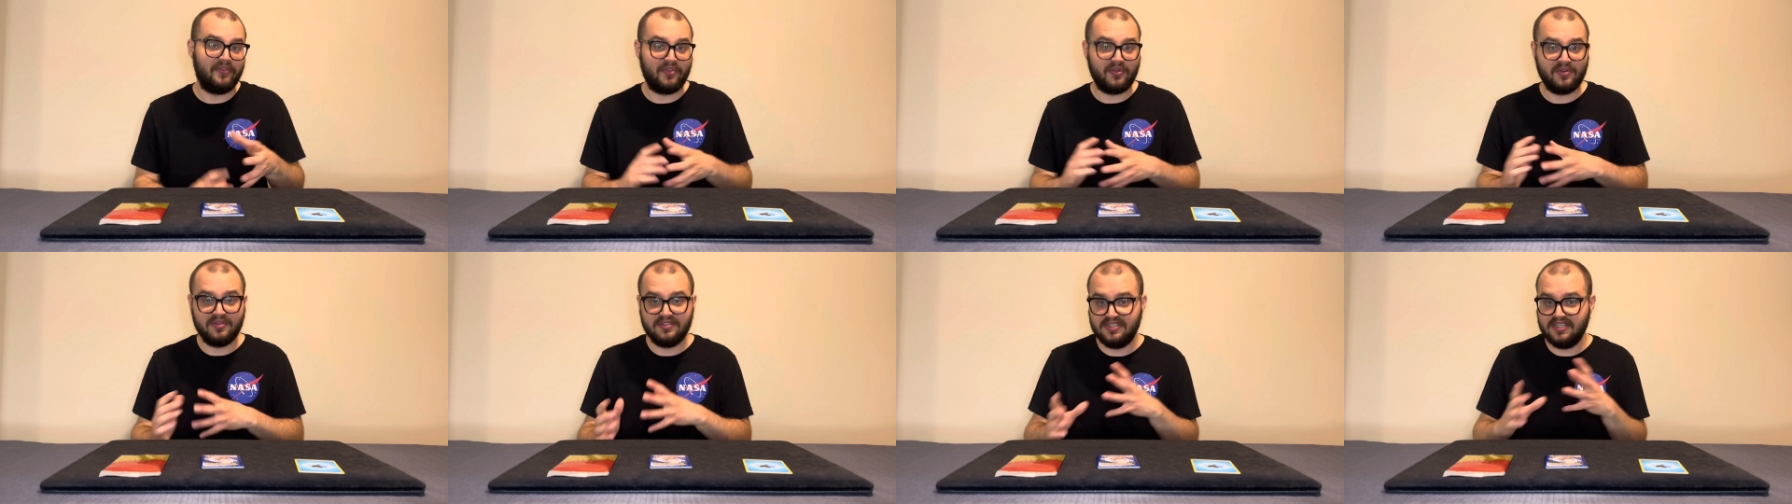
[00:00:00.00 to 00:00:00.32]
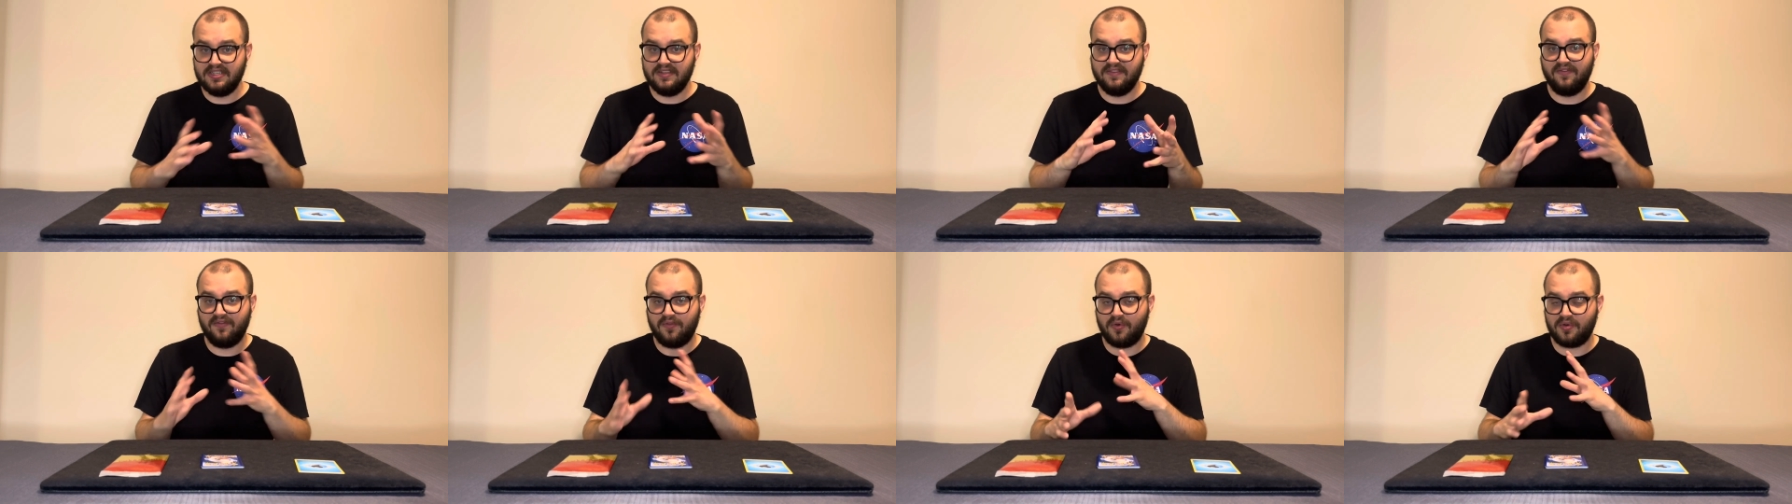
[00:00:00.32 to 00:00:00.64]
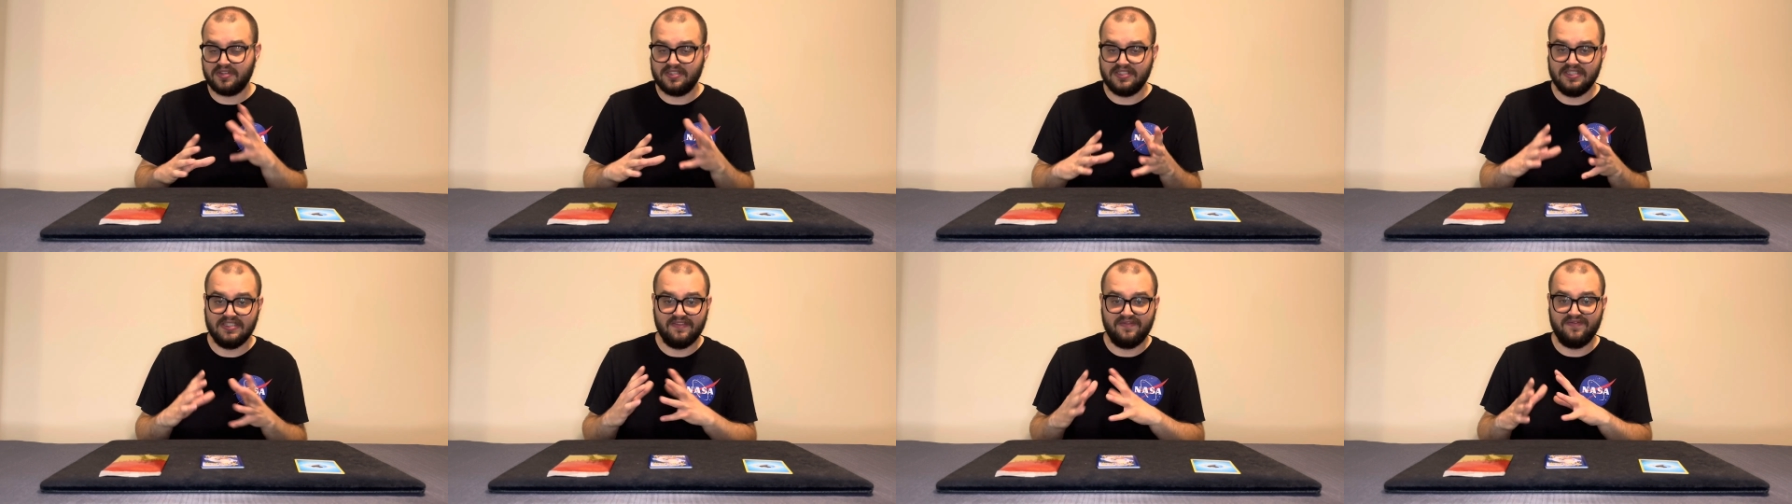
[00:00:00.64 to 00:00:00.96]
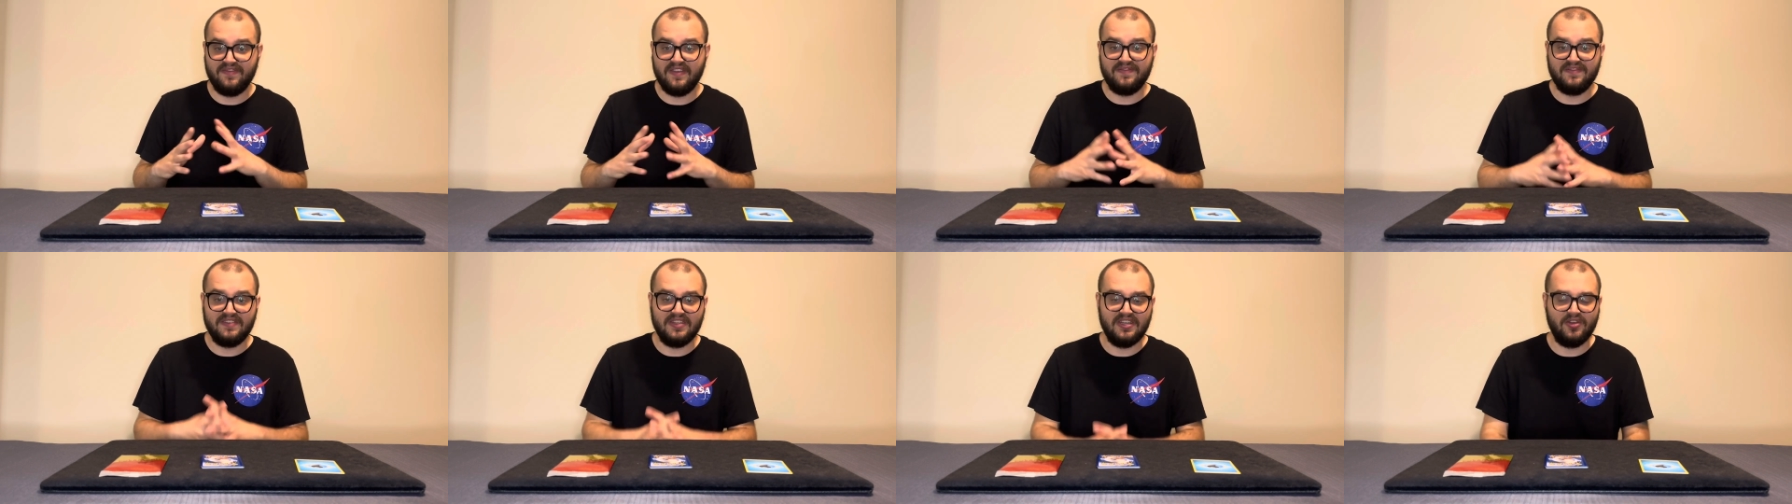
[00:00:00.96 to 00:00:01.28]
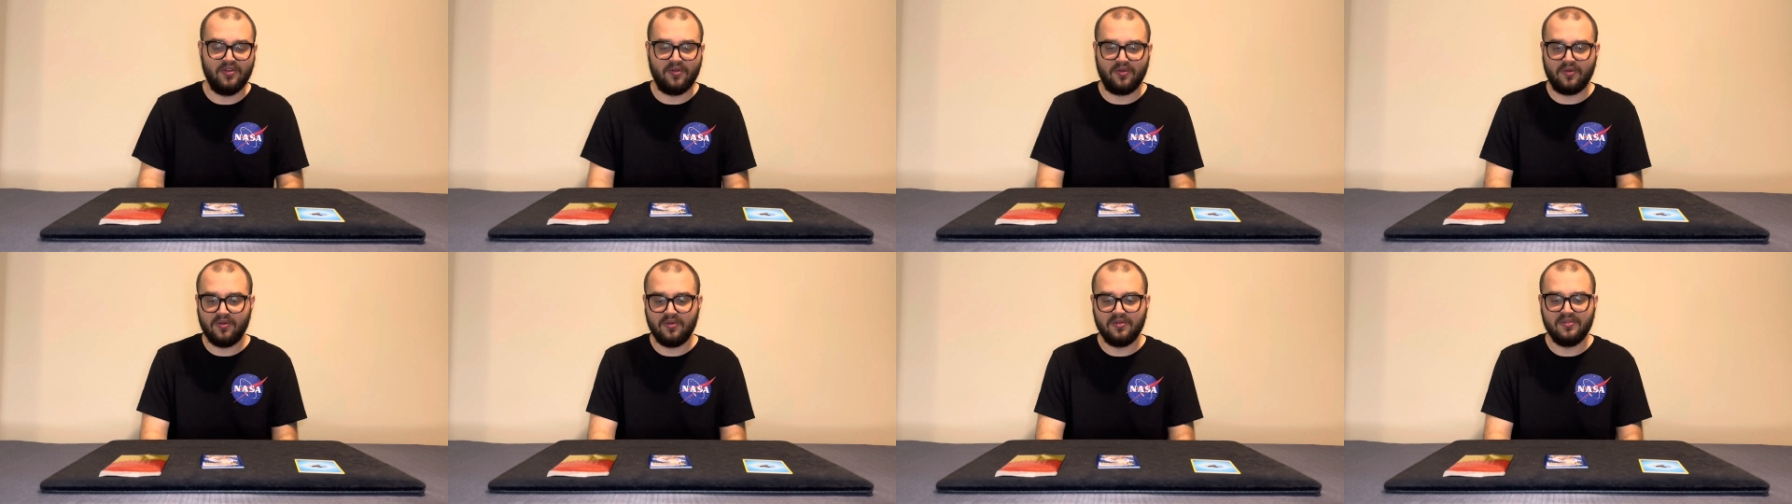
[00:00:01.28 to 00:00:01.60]
13, 14, 15
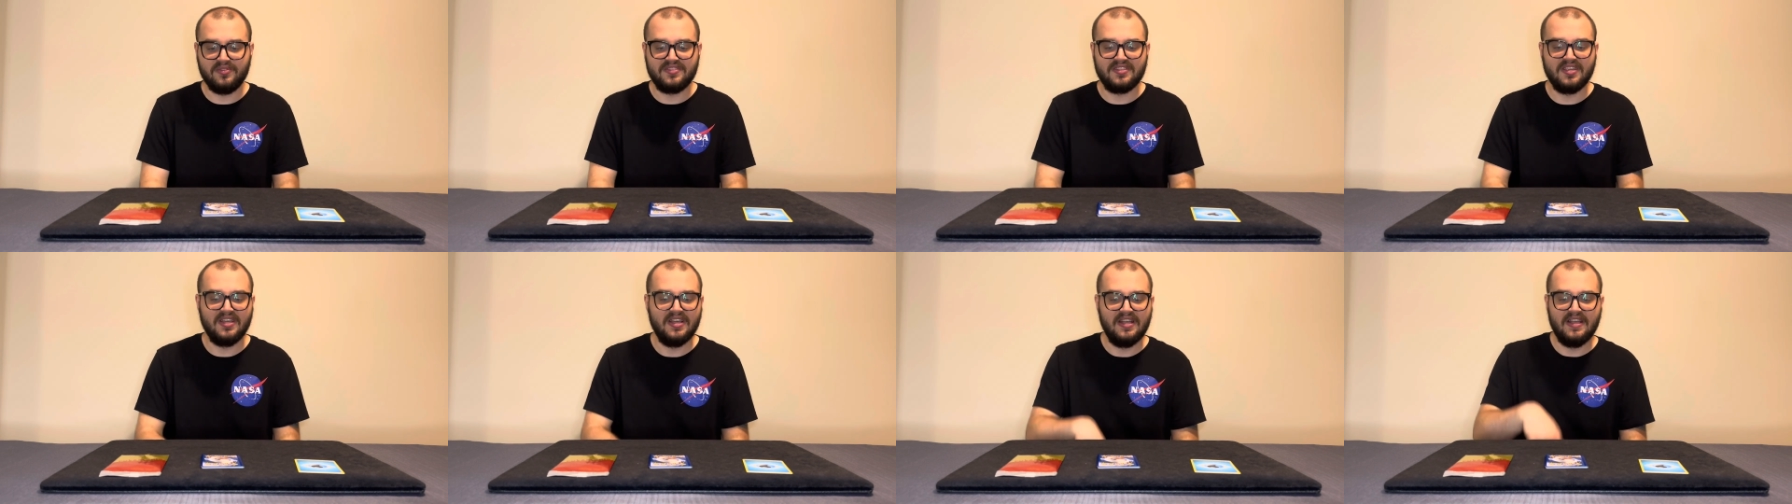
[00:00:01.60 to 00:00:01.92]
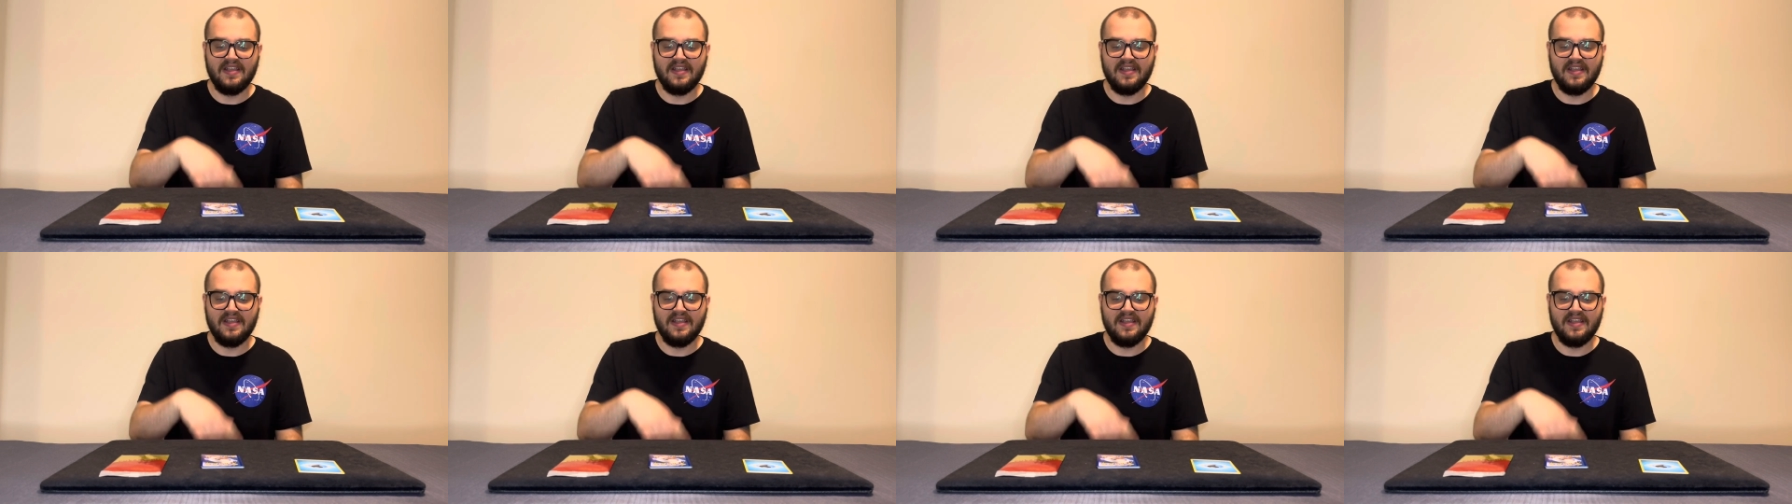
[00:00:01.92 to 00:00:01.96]
year olds,